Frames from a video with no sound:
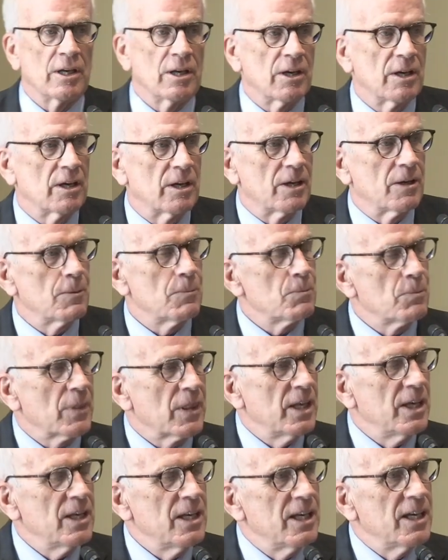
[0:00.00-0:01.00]
Um,
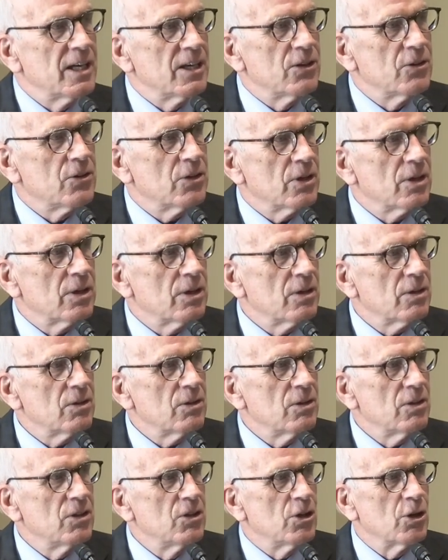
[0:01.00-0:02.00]
and,
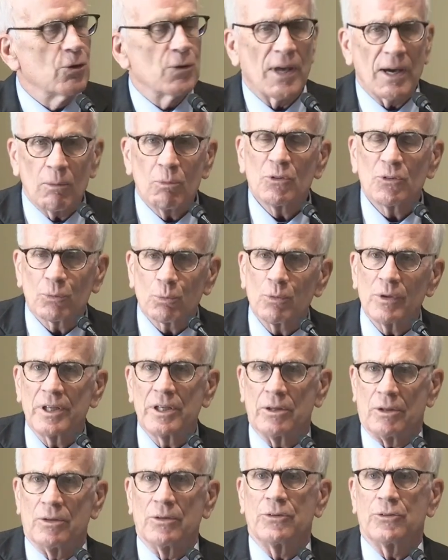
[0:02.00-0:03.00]
you know, that was
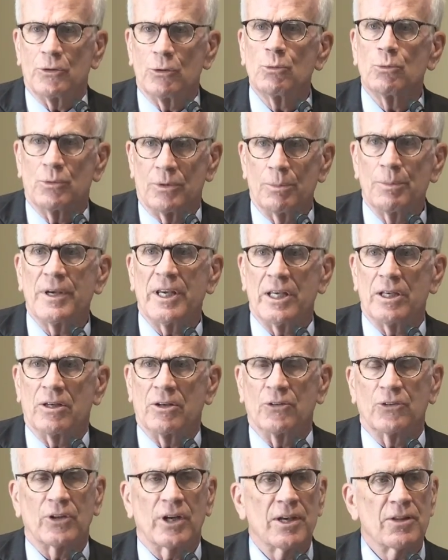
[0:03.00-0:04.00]
real, too, to me,
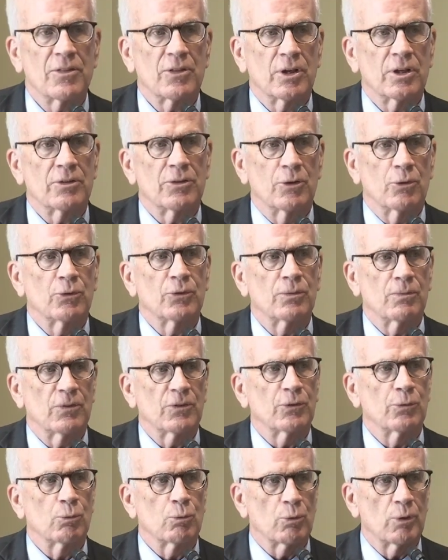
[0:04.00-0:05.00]
because I thought those of
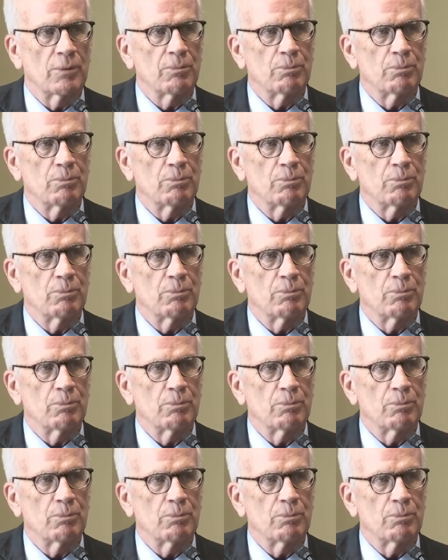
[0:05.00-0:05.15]
us who were